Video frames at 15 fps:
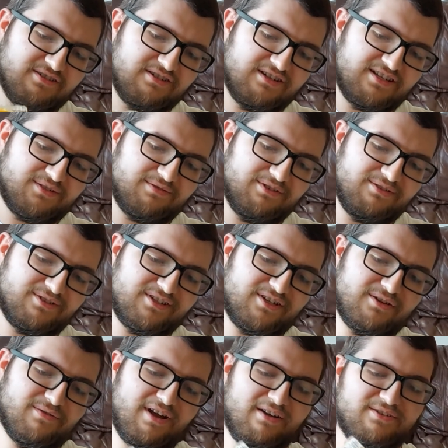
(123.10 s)
That's one of those
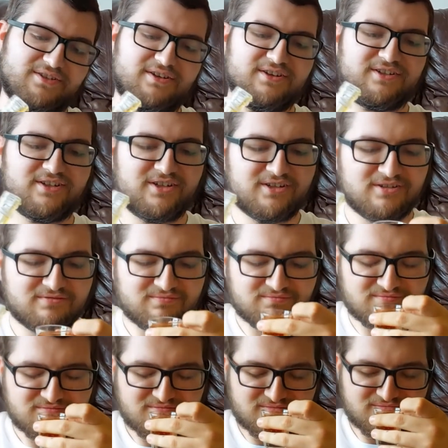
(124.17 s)
two ounces.
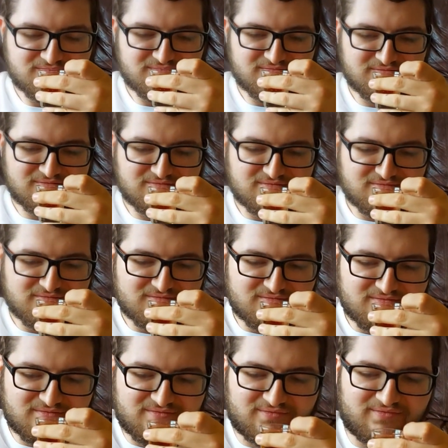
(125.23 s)

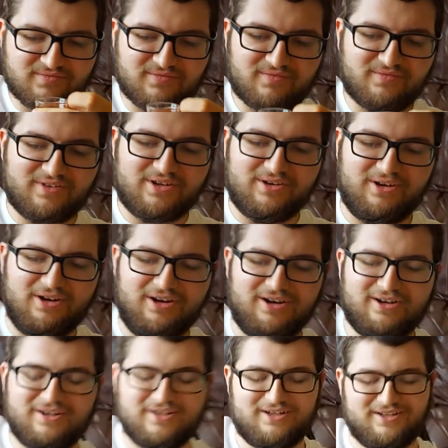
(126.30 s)

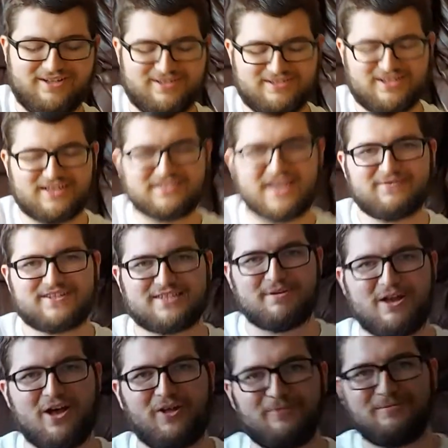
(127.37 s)
Oh, doesn't have a
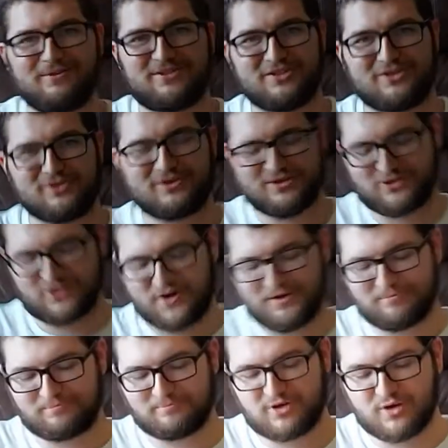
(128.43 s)
smell, which is a little
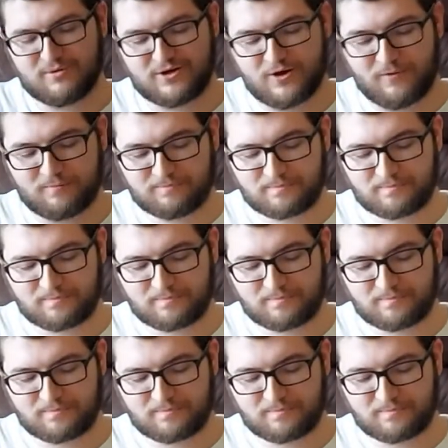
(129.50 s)
concerning. Here we go.